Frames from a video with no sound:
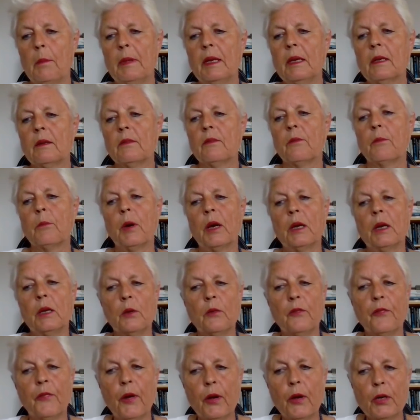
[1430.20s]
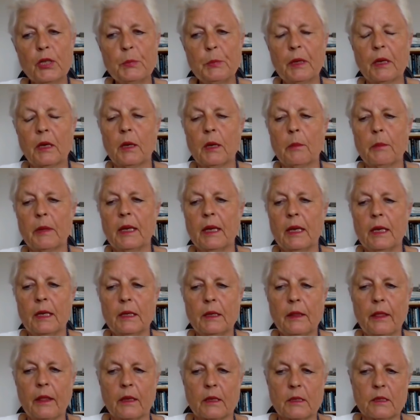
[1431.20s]
I mean, when you first become an
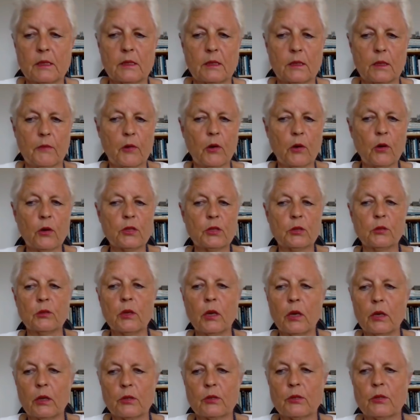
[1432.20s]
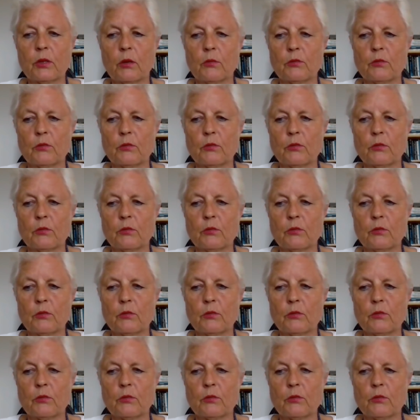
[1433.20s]
atheist, of course, you're not a